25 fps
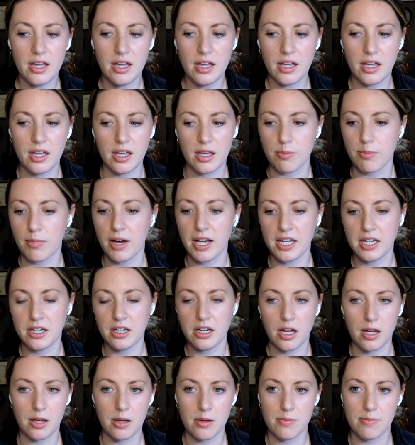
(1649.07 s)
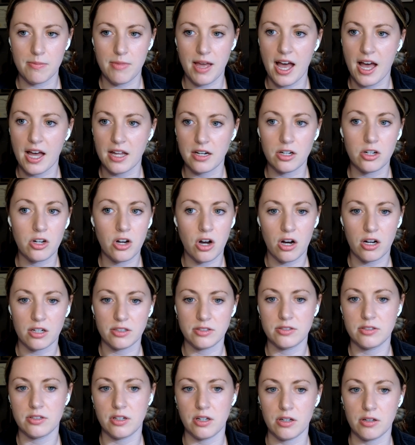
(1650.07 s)
It might come at a
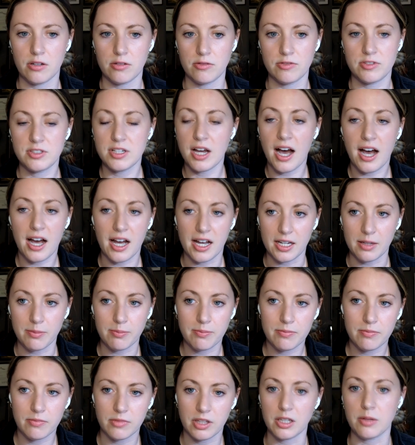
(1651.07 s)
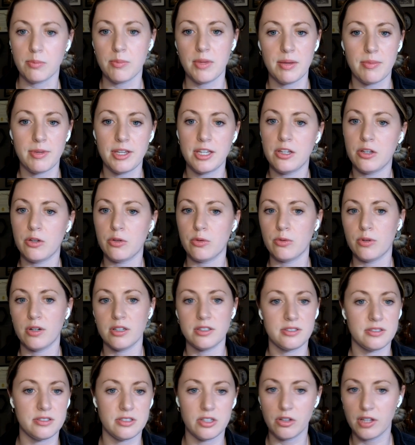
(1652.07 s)
cost of time. Like maybe you
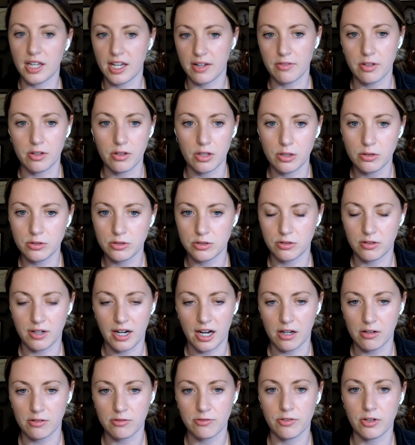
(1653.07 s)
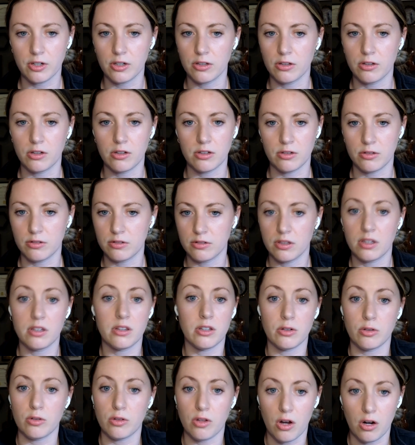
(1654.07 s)
still have the loans around for a little a
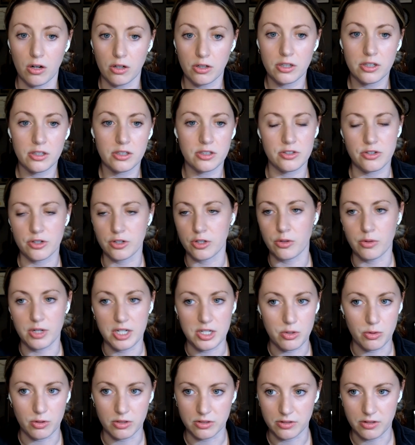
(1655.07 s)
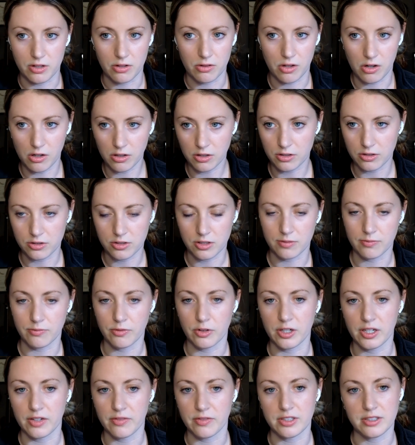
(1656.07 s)
little longer because you're going towards the longer term
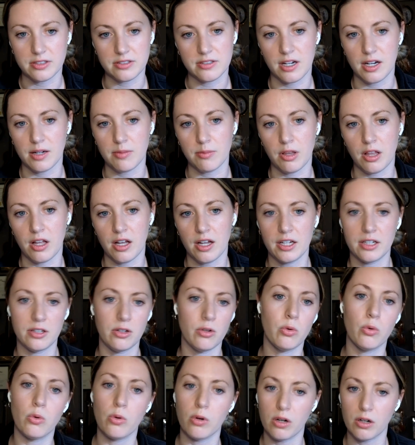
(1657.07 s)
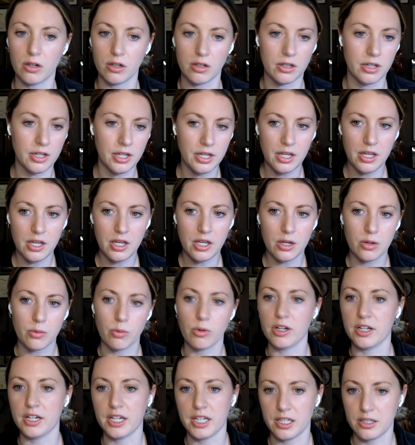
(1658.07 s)
forgiveness timeline or we're
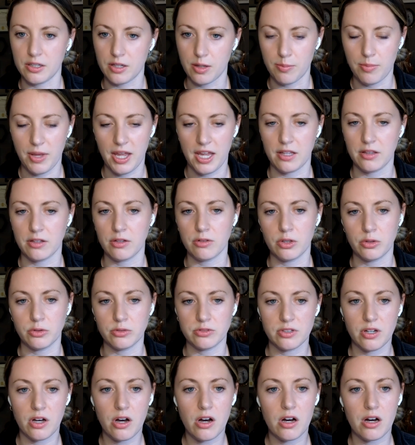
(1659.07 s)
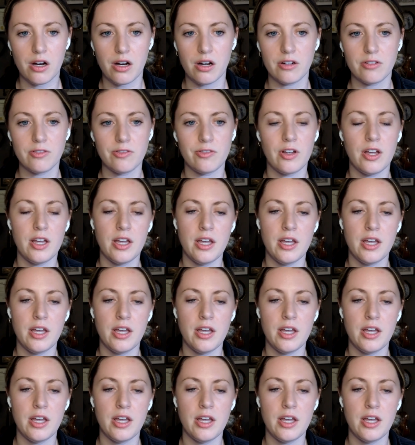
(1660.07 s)
going to end up paying the loans off.